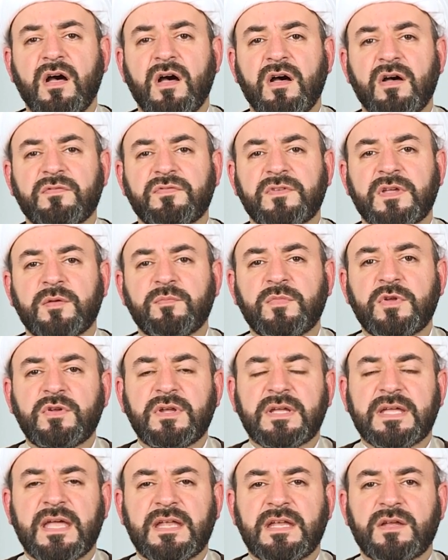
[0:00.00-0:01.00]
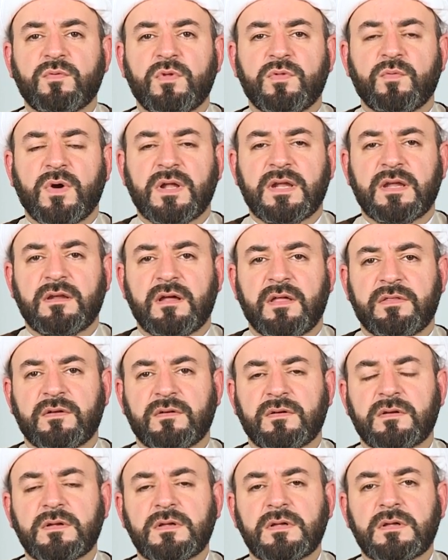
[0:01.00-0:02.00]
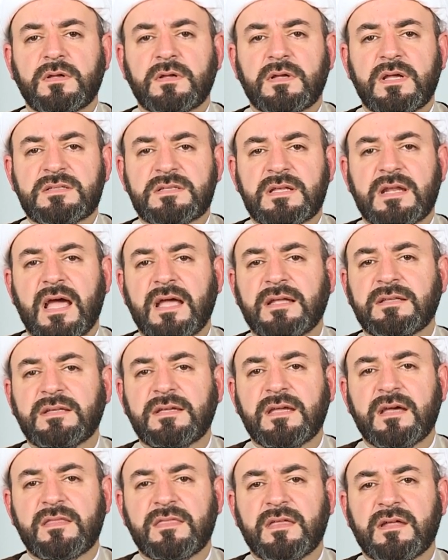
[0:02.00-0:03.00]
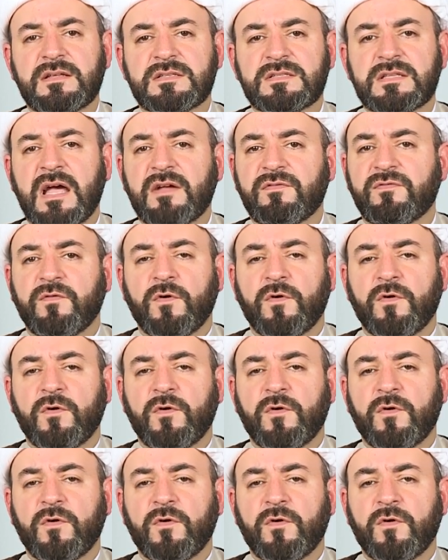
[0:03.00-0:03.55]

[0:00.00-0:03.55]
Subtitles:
of communicating with one another is an idea that is not